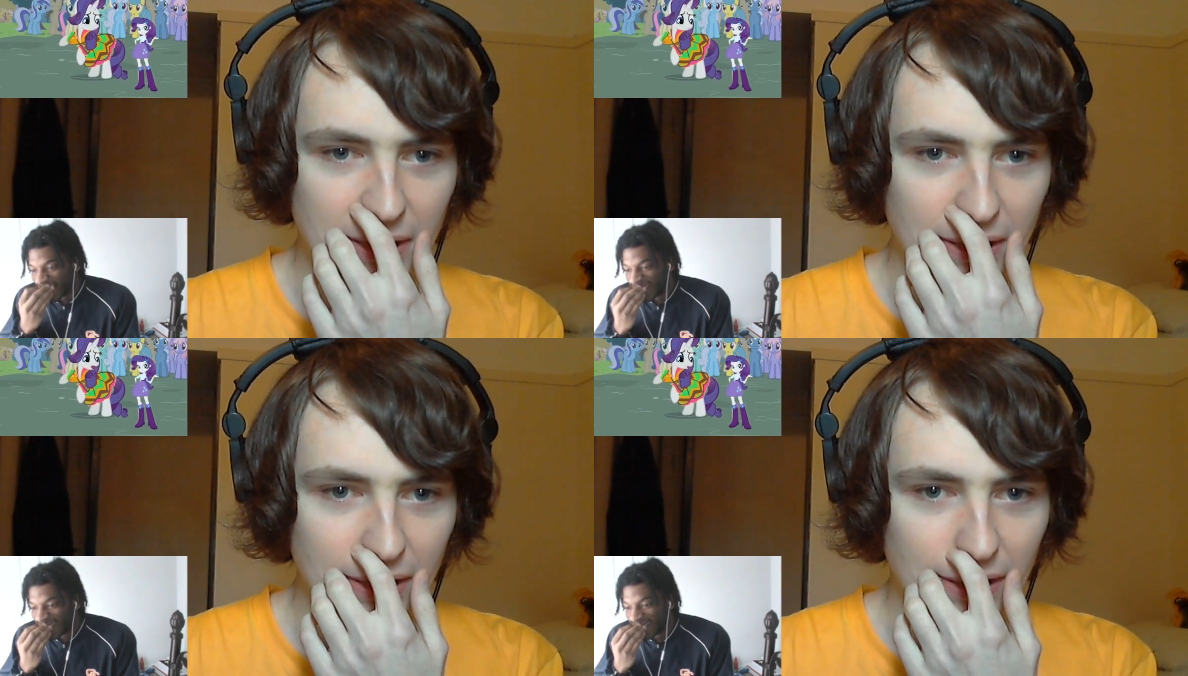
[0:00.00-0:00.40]

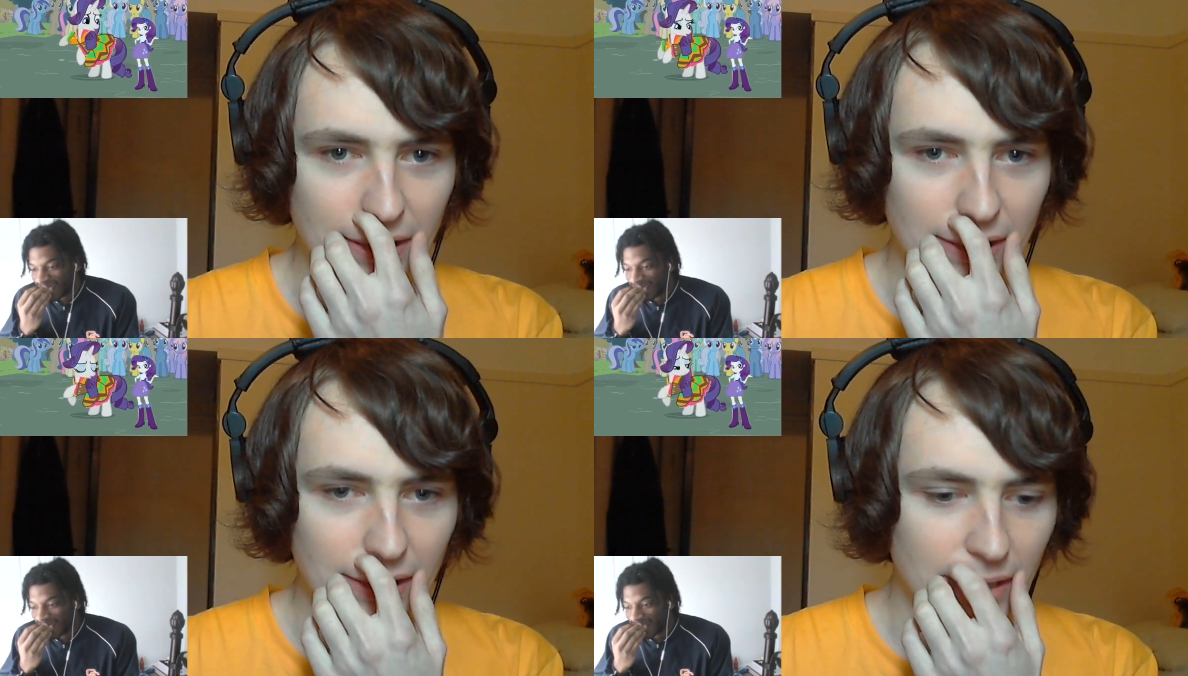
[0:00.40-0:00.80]

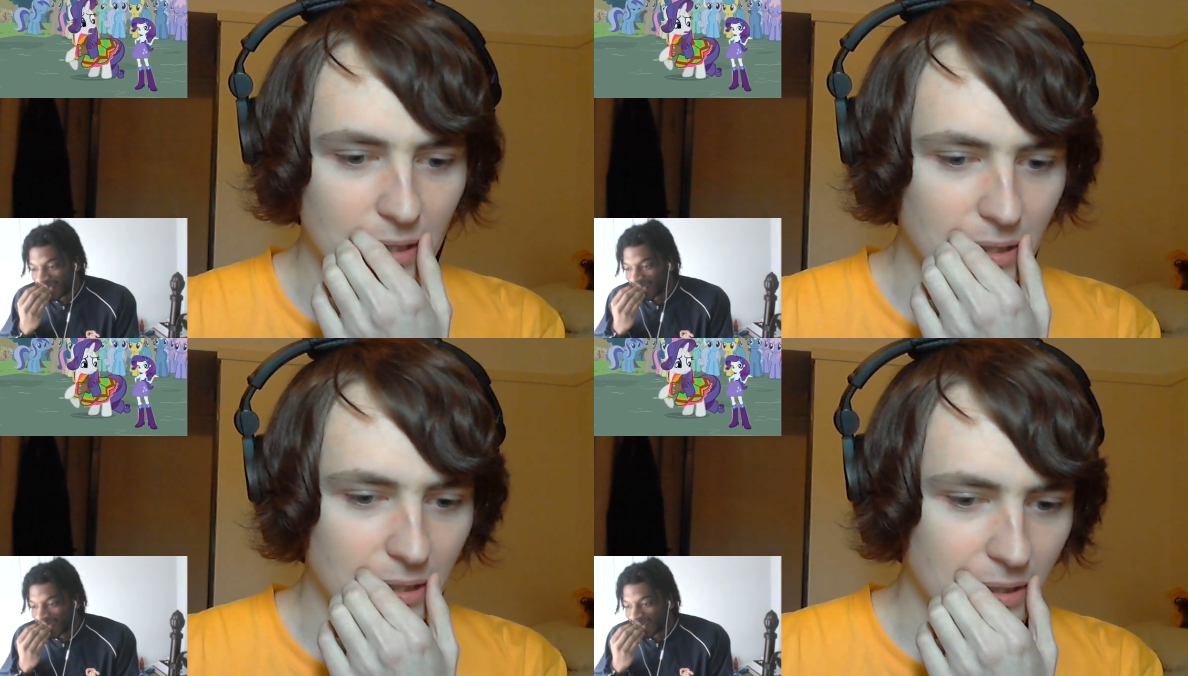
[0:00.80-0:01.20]

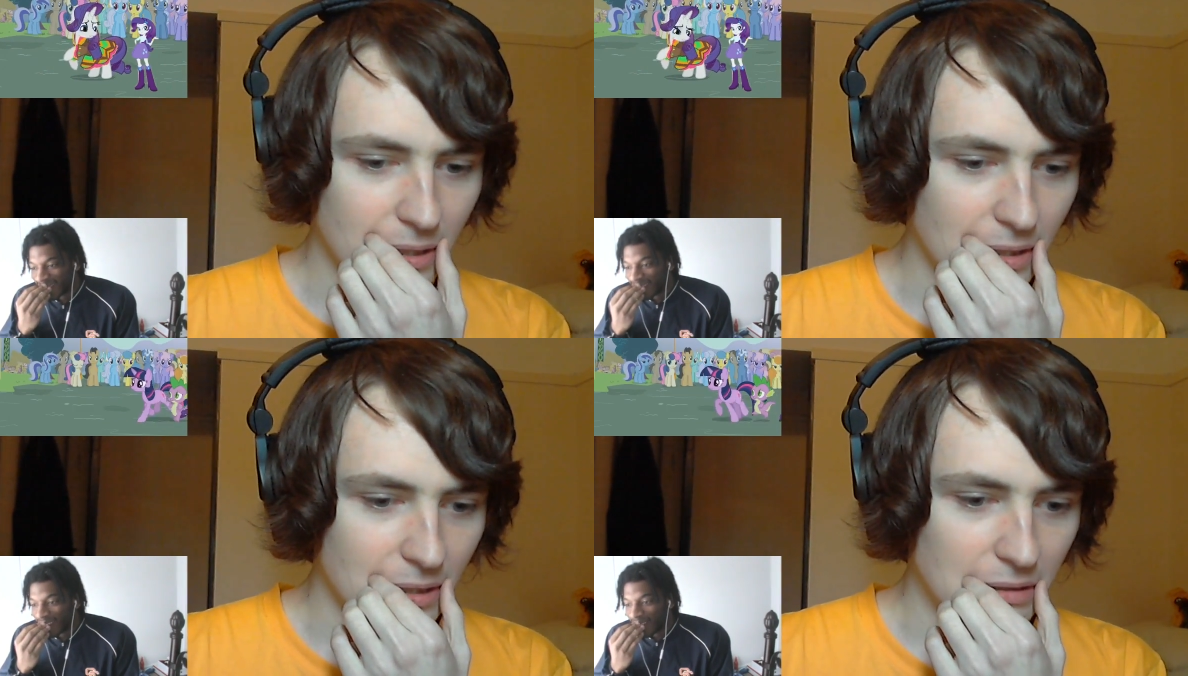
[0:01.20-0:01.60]

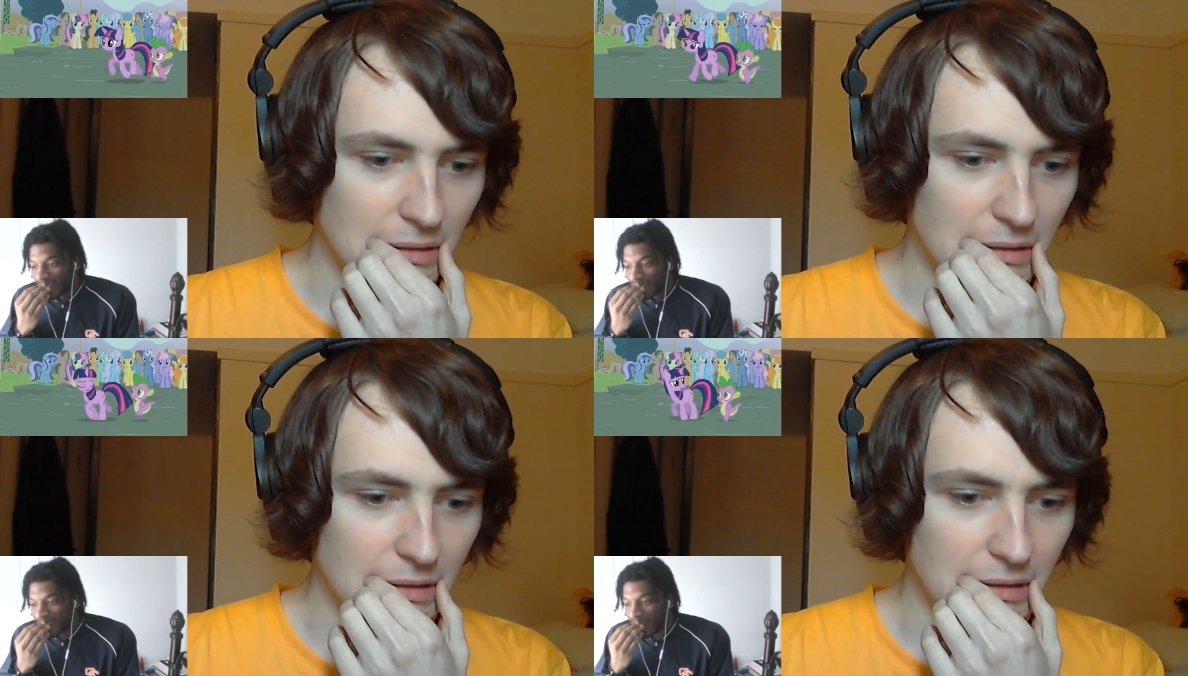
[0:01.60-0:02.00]

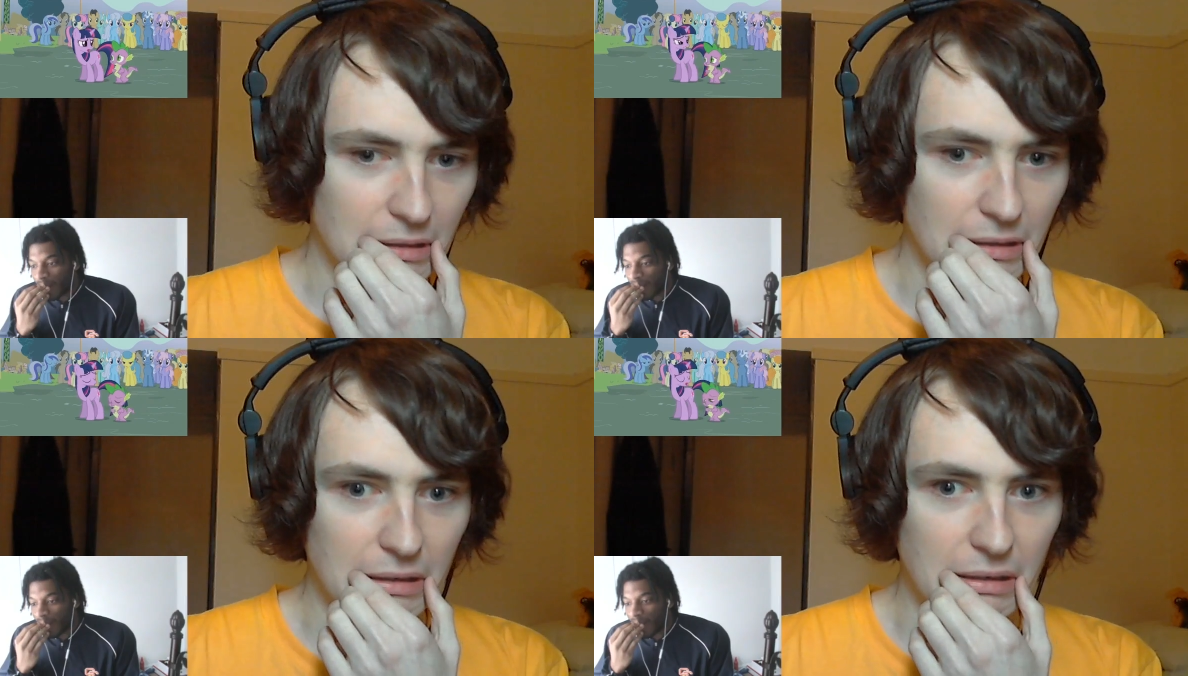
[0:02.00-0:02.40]

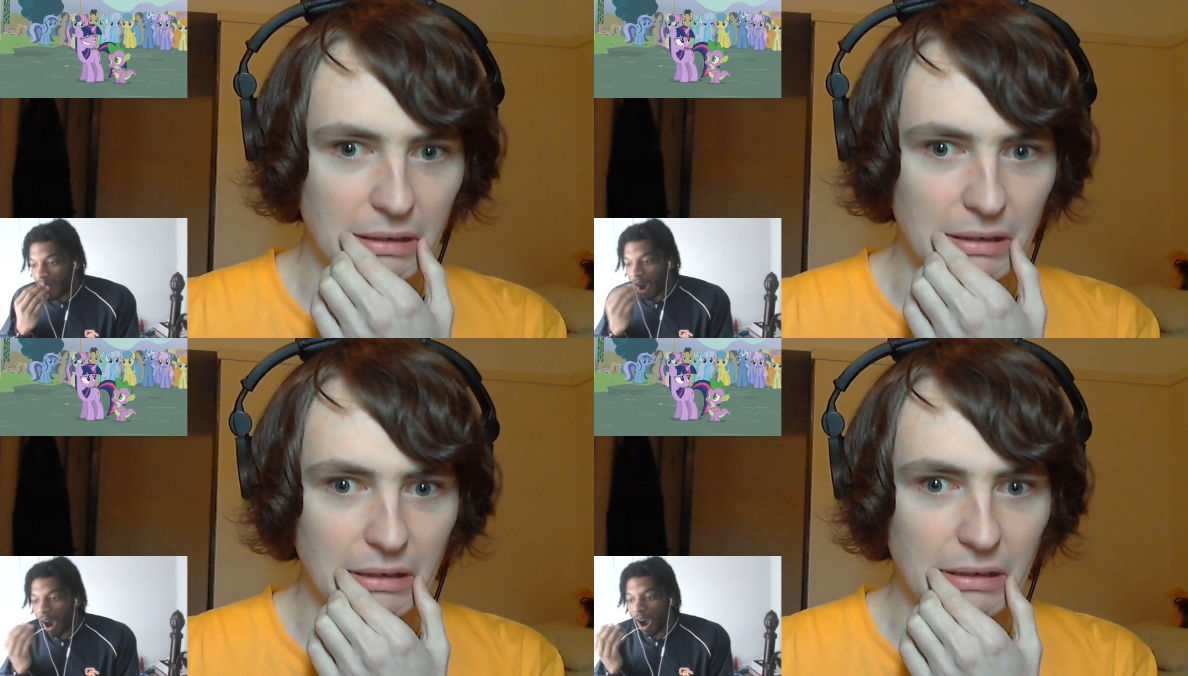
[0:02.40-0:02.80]

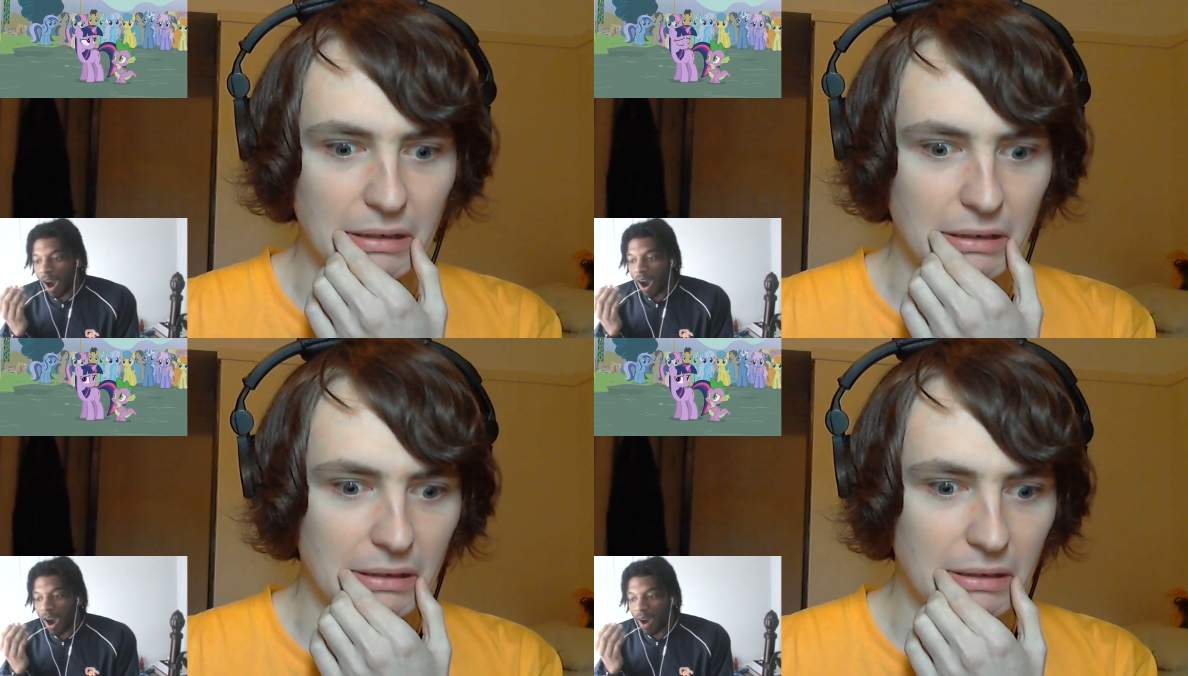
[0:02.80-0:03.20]

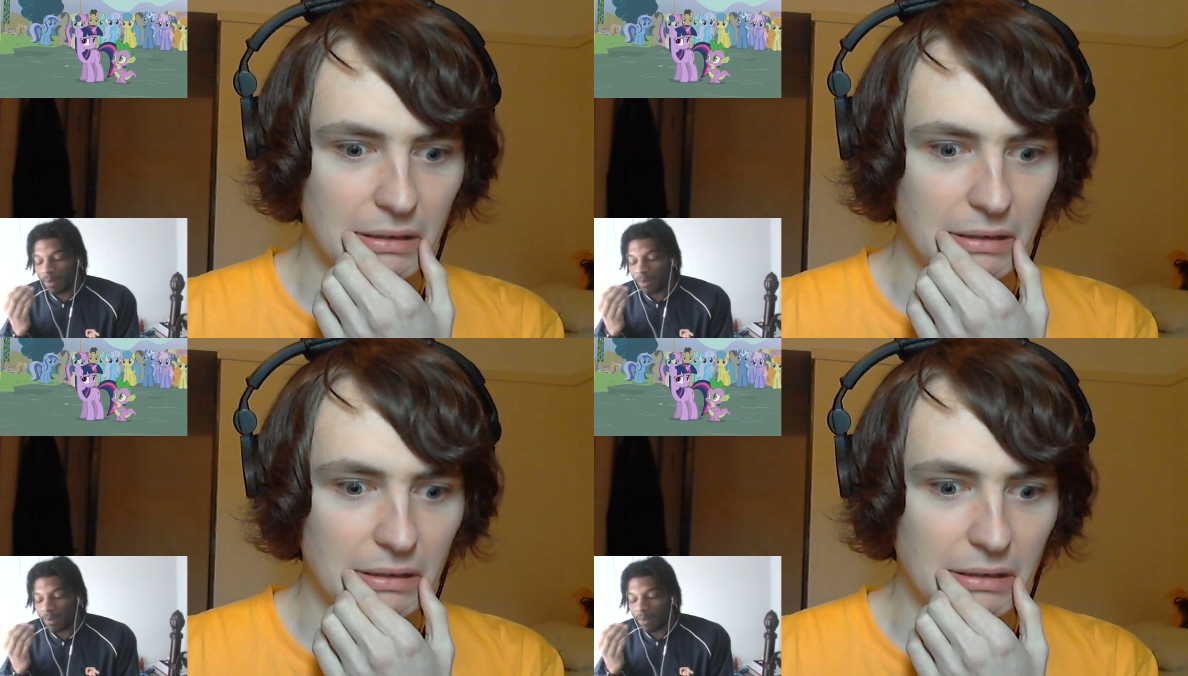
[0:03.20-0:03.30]
(silence)